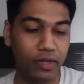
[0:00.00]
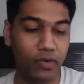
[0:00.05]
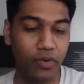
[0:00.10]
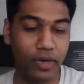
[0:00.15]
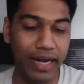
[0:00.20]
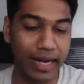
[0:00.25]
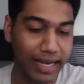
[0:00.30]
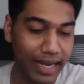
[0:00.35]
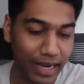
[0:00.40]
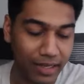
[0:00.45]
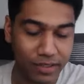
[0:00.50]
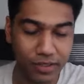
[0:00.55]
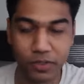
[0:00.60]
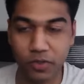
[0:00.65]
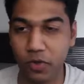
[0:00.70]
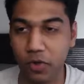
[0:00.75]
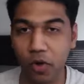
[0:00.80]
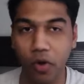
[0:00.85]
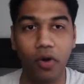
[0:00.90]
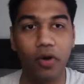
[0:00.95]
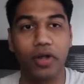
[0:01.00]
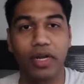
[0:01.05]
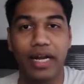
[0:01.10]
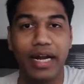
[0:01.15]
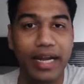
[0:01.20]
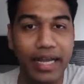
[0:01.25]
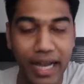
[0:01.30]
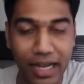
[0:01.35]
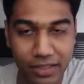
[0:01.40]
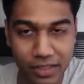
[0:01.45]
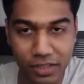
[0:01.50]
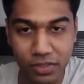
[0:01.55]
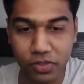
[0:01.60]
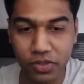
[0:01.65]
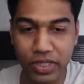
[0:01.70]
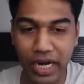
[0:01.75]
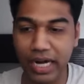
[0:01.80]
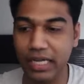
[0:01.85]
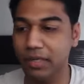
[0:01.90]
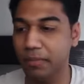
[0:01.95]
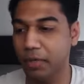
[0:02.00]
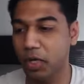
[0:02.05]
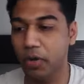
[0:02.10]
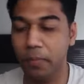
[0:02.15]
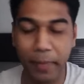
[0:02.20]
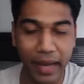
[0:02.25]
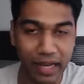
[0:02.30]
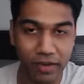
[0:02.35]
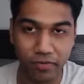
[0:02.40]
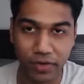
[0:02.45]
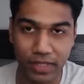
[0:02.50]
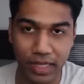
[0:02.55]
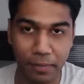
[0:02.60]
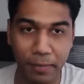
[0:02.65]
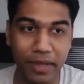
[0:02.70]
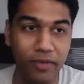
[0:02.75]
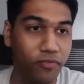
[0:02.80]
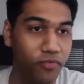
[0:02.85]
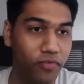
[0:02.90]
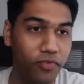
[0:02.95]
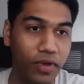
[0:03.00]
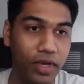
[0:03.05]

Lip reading: getting access to Claude or getting access to ChatGPT or paying for them if